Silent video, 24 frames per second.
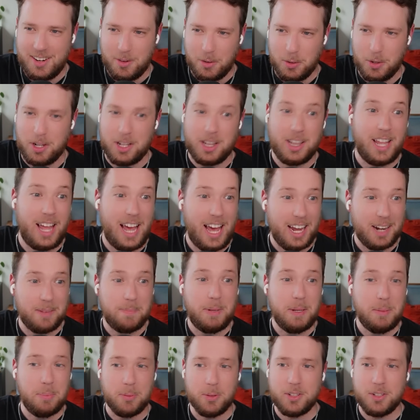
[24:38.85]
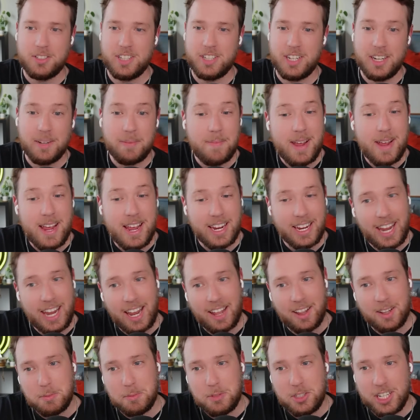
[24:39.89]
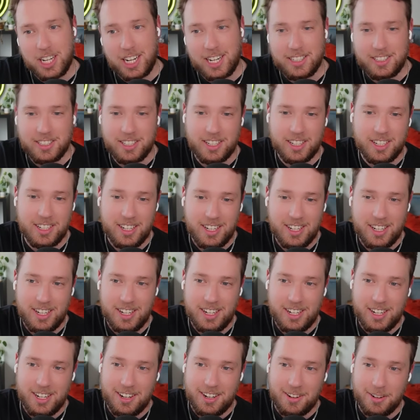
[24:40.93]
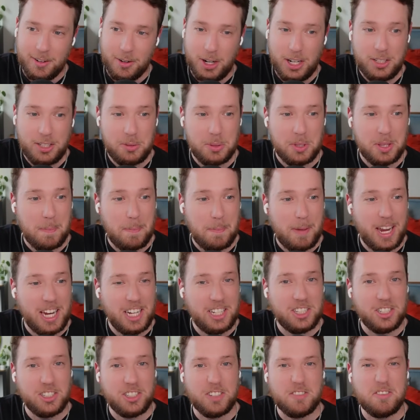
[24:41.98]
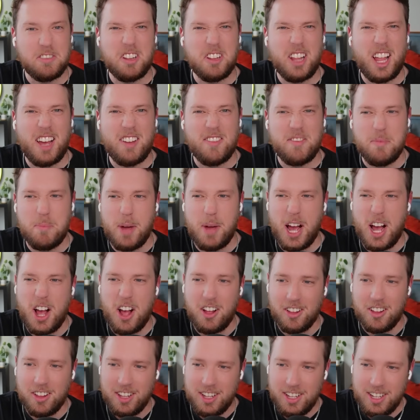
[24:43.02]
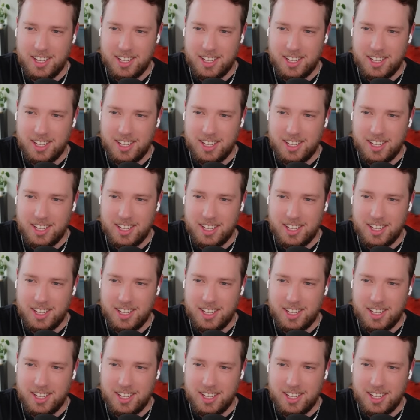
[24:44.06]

where a lot of people were saying, man, Kaleb Johnson runs with the patience of Lev Bell.